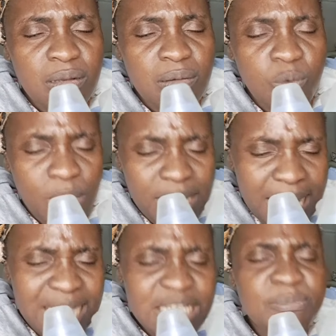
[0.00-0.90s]
When he
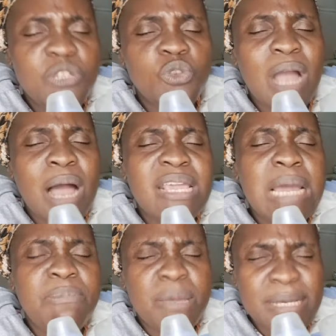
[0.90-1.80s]
asked me to go and
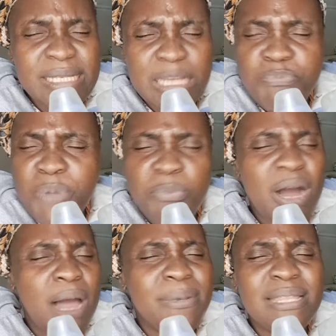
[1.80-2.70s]
get baby teens, people
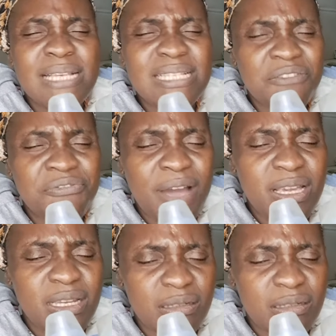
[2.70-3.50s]
have been testifying.